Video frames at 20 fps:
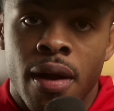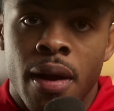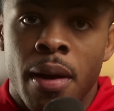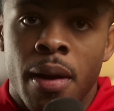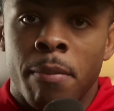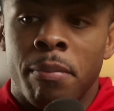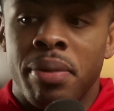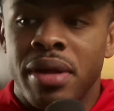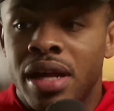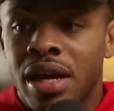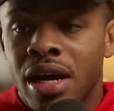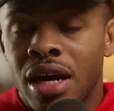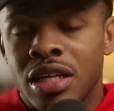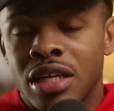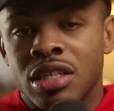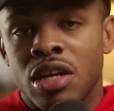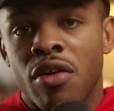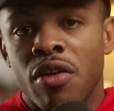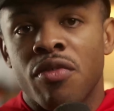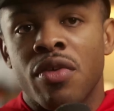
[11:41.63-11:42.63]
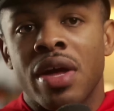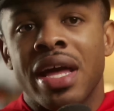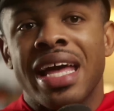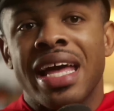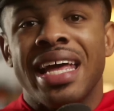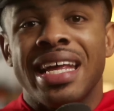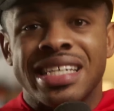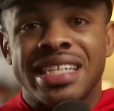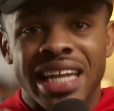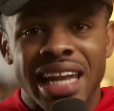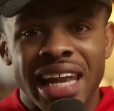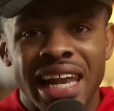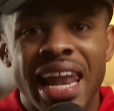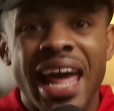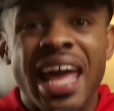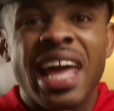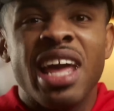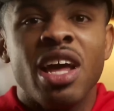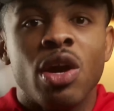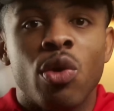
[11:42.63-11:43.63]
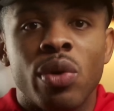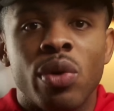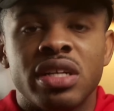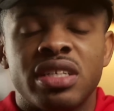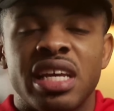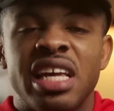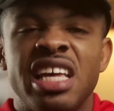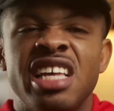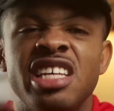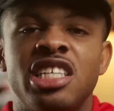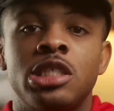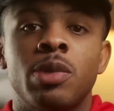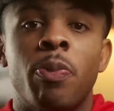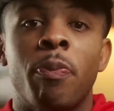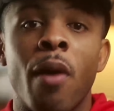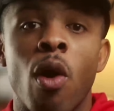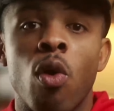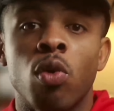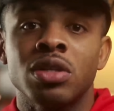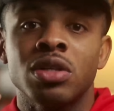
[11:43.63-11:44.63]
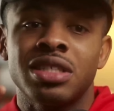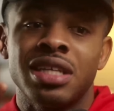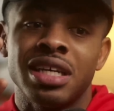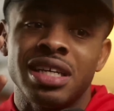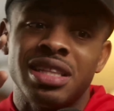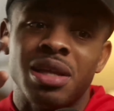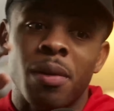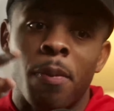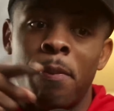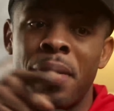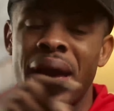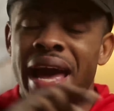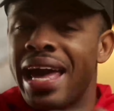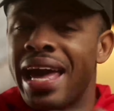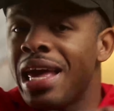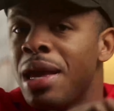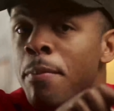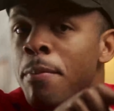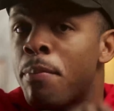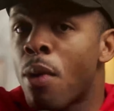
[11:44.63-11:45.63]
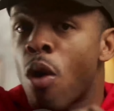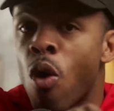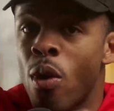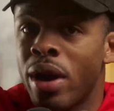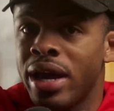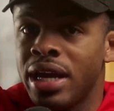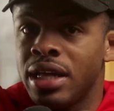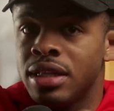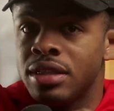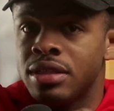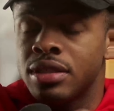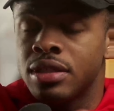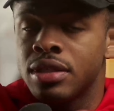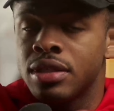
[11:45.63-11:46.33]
because of his language, he spoke to the pain point.